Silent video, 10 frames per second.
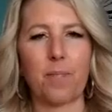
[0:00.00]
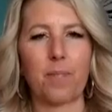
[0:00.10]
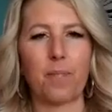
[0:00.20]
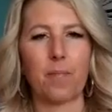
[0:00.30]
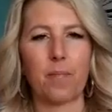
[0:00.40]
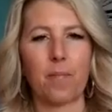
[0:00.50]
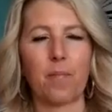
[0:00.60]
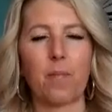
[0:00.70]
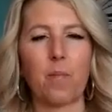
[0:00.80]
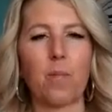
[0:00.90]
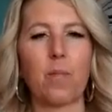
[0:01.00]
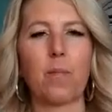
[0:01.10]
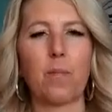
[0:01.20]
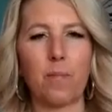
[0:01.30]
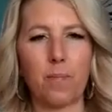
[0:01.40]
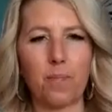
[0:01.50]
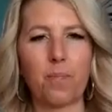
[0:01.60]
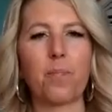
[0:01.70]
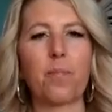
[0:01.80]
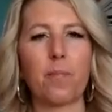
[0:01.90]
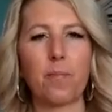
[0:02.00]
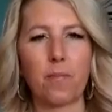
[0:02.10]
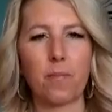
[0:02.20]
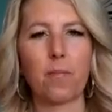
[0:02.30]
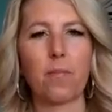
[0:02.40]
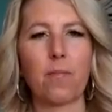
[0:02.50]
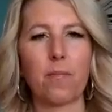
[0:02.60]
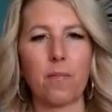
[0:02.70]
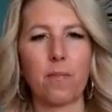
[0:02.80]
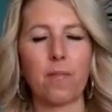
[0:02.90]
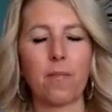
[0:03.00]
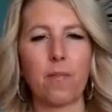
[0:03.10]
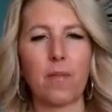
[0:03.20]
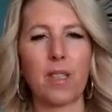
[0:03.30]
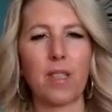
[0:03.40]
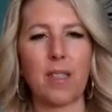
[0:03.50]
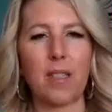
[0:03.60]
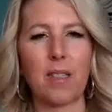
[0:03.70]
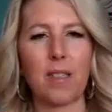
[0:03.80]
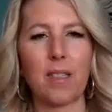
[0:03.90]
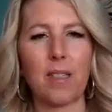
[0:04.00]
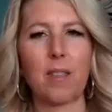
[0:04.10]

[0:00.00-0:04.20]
The person shown says nothing.